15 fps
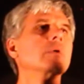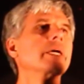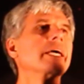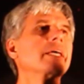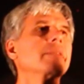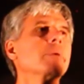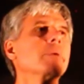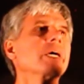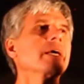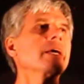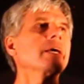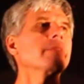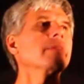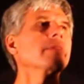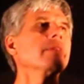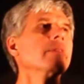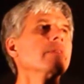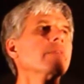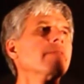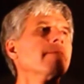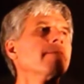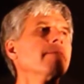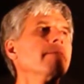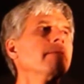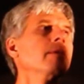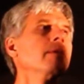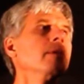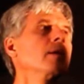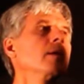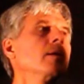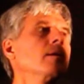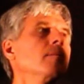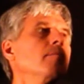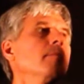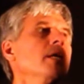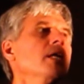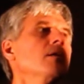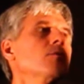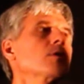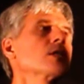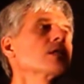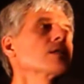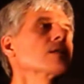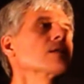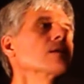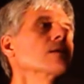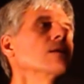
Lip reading: n by n matrices